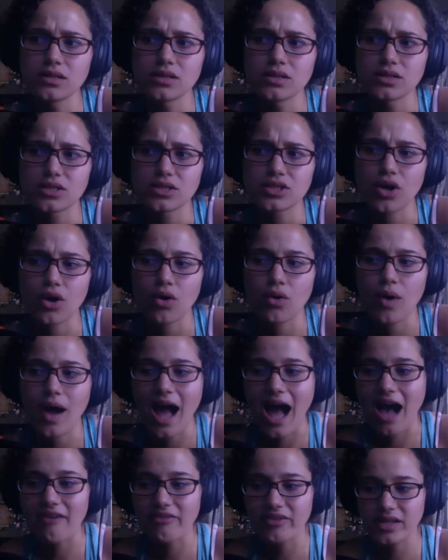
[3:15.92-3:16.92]
so
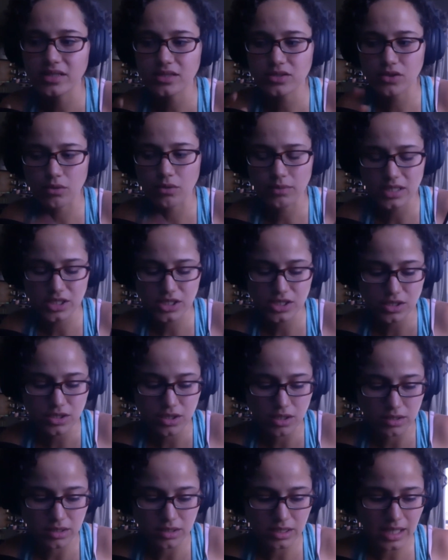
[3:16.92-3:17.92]
having so much
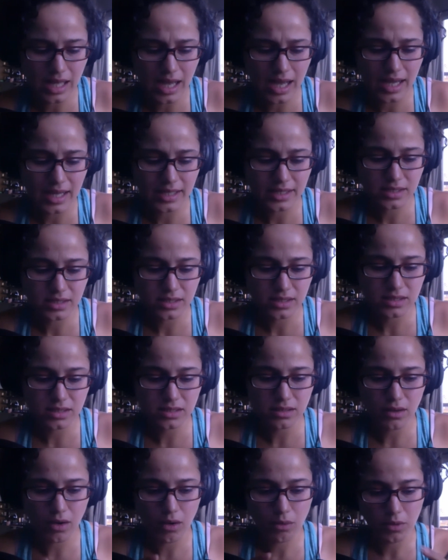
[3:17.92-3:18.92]

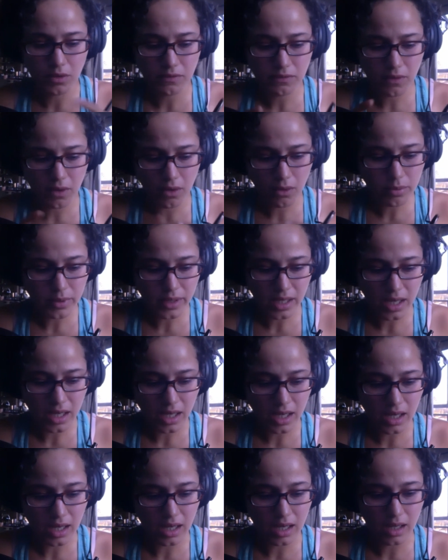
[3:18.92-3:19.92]
internalized
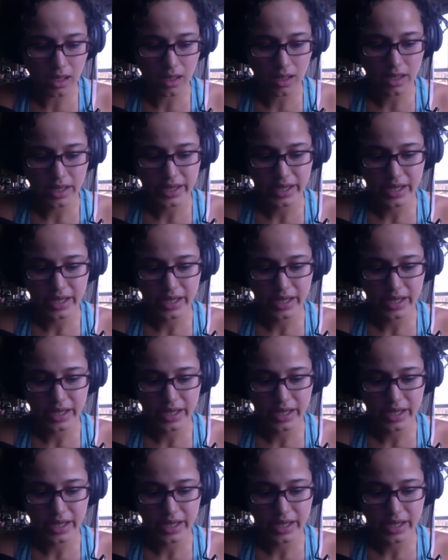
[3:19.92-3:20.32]
homophobia,